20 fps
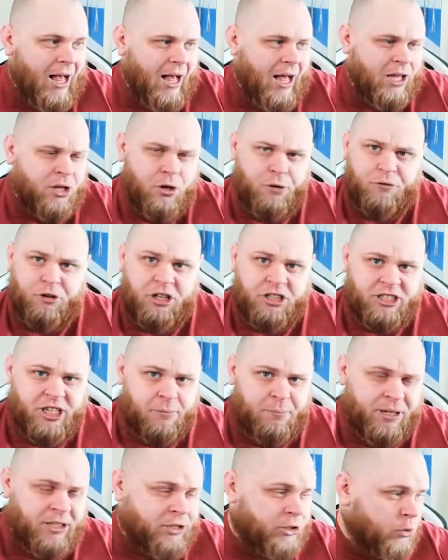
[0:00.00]
Good finish there
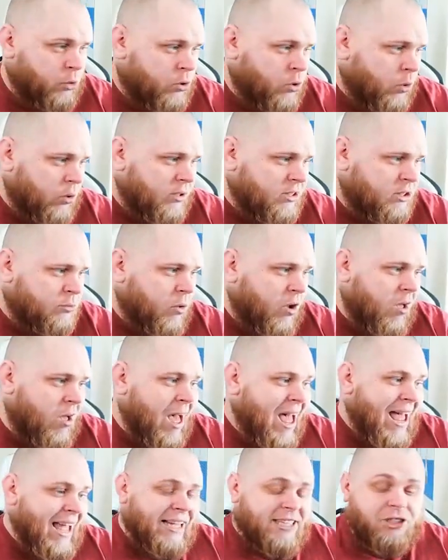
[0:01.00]
by Joe Cole as well.
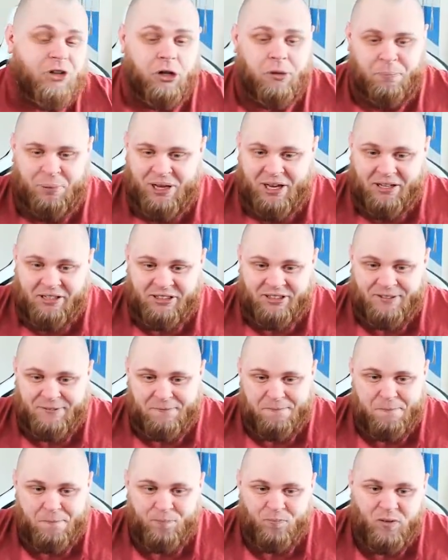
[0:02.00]
He's got the pace
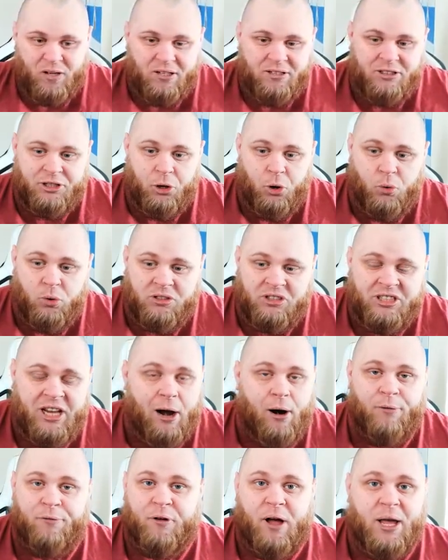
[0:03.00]
to
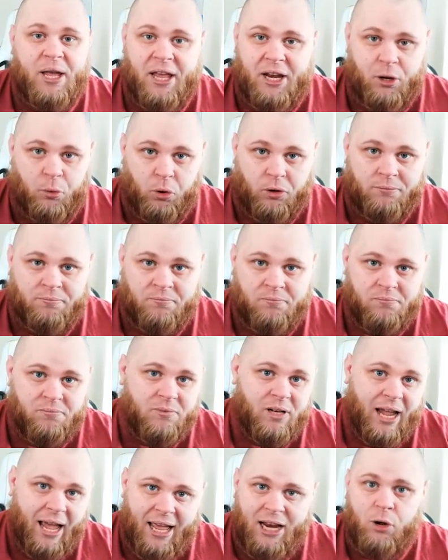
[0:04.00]
terrify anyone.
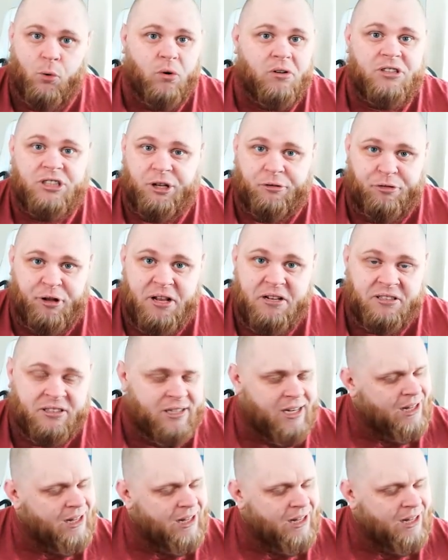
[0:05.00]
Anyone's defence.